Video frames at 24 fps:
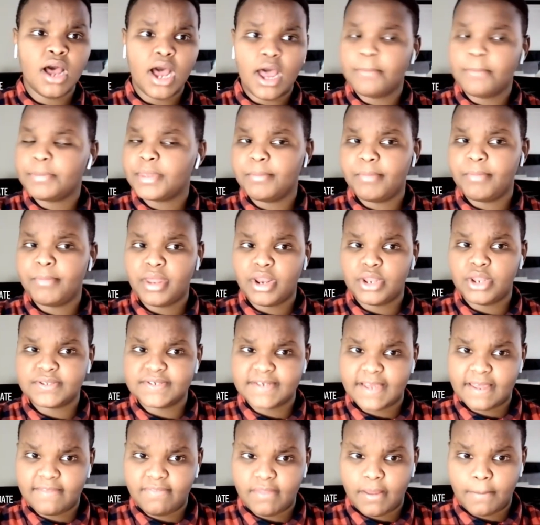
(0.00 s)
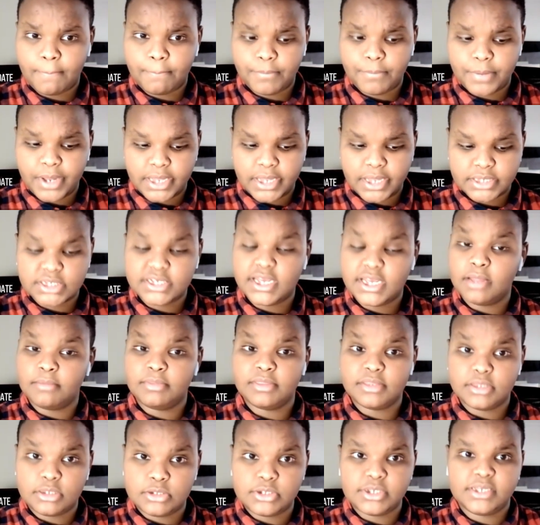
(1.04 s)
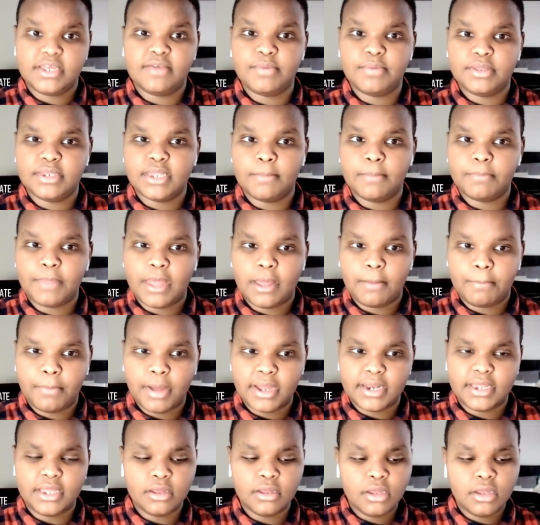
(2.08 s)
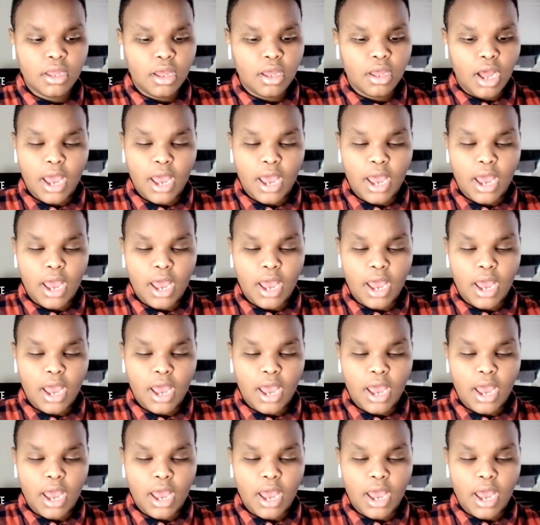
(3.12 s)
I'm committed to getting that to getting to giving them that money.